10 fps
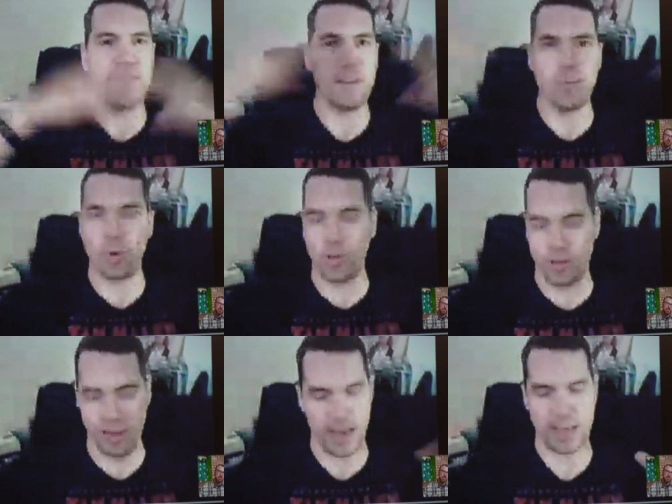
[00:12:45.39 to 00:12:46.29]
the Immortal
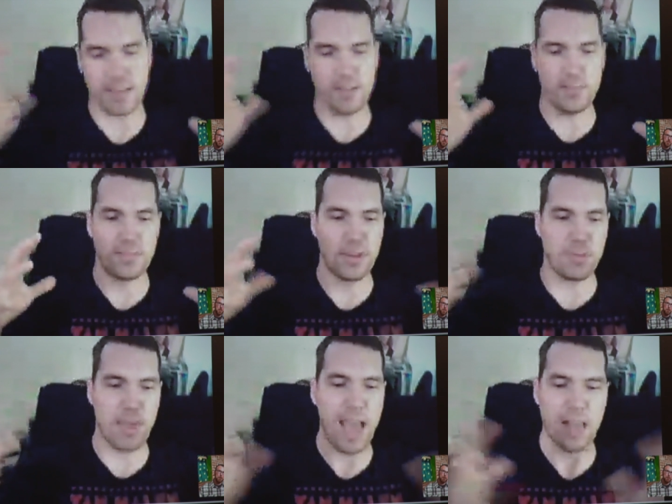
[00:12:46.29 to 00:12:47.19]
King has some
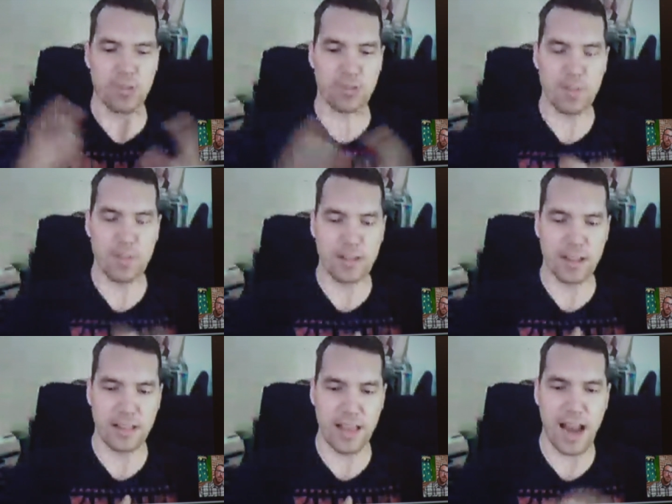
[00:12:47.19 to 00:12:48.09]
some castle or something
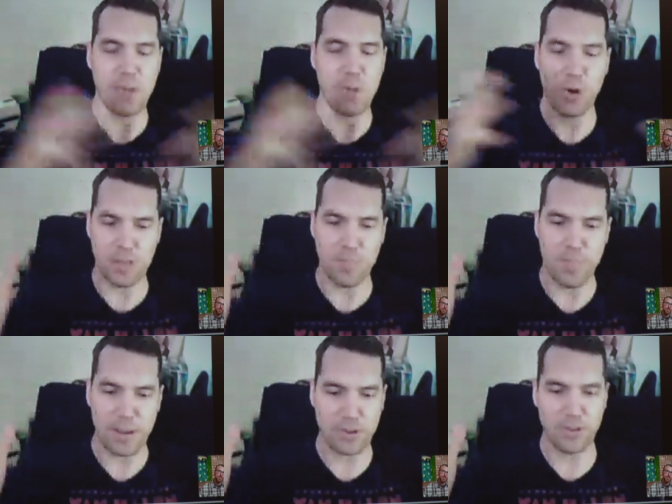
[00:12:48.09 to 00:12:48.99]
like that, I'm always
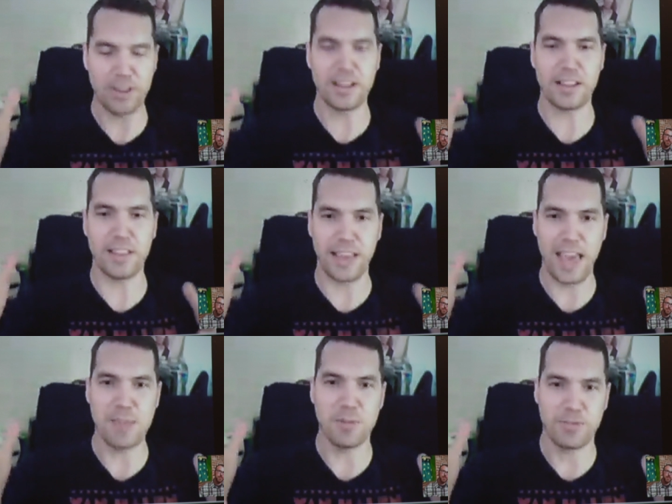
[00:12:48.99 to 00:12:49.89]
picturing like the
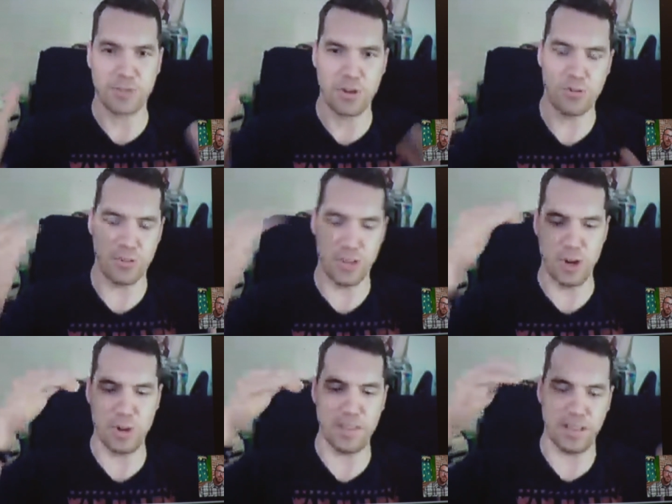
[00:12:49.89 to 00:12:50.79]
Game of Thrones, you
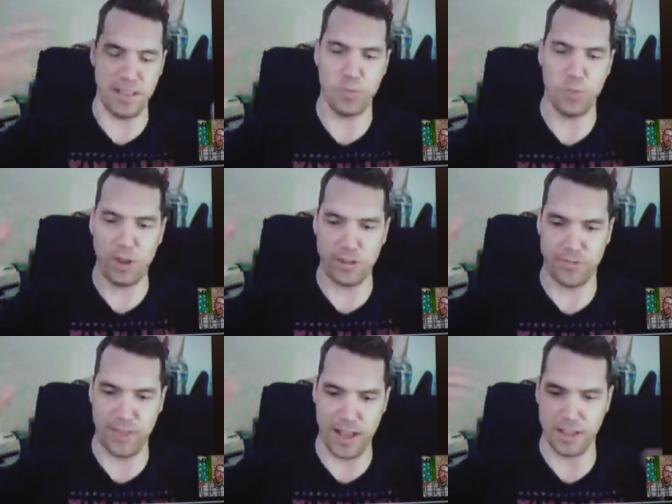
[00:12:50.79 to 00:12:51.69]
know, in the in
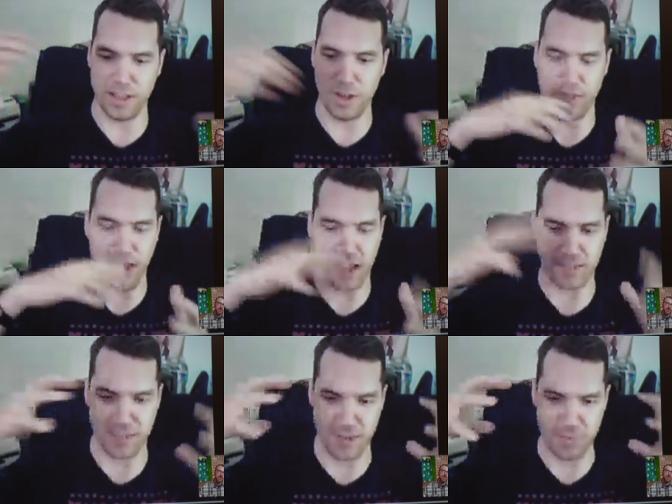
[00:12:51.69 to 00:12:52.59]
Winterfell, you know, they've
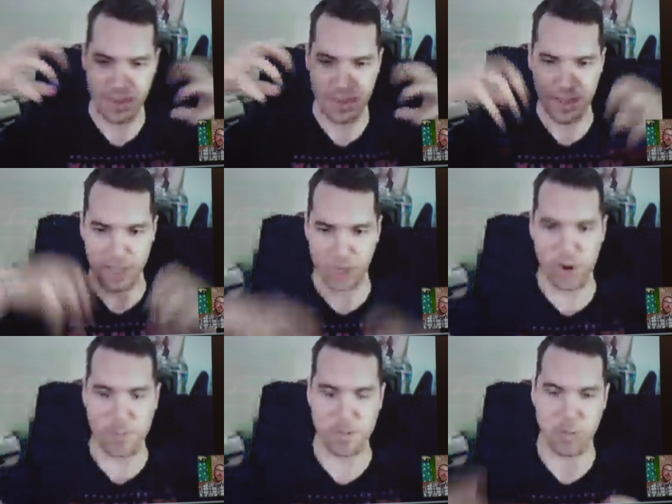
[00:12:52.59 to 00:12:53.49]
got some
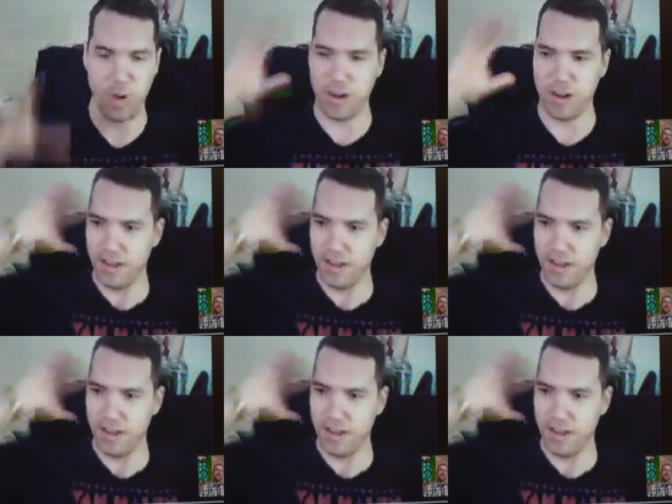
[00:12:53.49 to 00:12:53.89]
crypts where